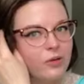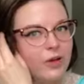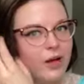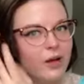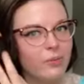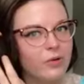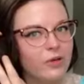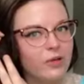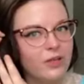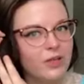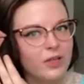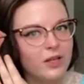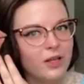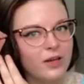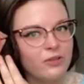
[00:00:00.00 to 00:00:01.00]
that I'm gonna
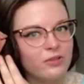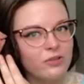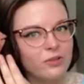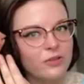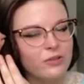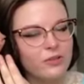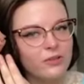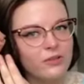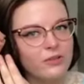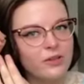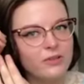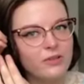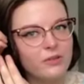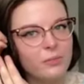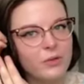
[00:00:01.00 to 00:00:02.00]
need extra
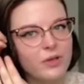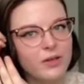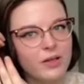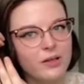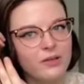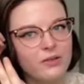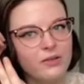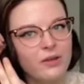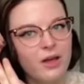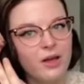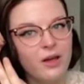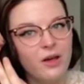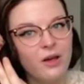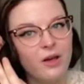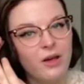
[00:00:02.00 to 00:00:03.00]
assistance because
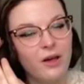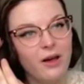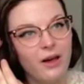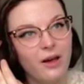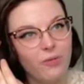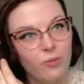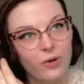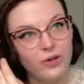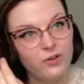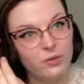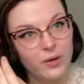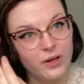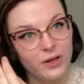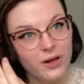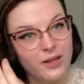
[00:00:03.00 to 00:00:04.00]
when do
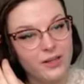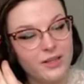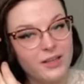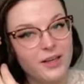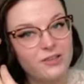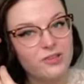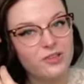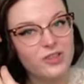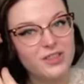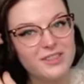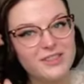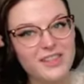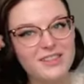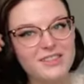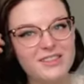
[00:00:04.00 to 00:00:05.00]
I not need extra
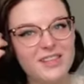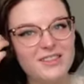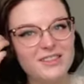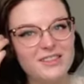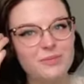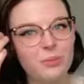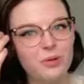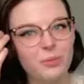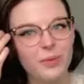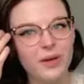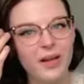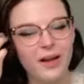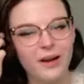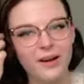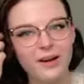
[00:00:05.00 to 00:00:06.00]
assistance with my
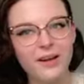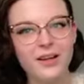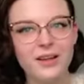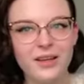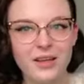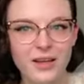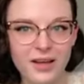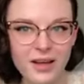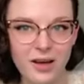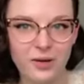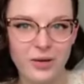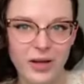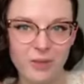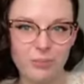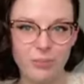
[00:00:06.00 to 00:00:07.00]
hair?
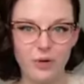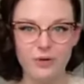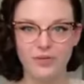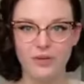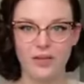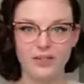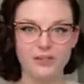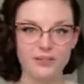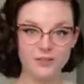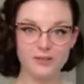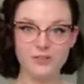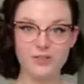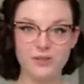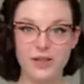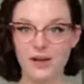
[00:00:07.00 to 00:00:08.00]
Okay, perfect.
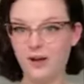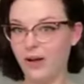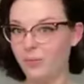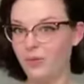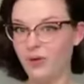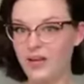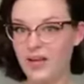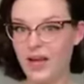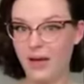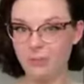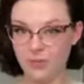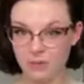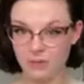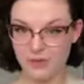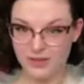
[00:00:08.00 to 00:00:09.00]
So now I'm pretty
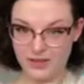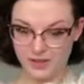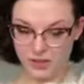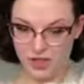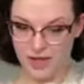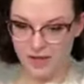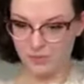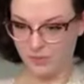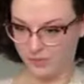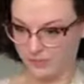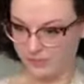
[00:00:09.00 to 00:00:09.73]
happy with this shape.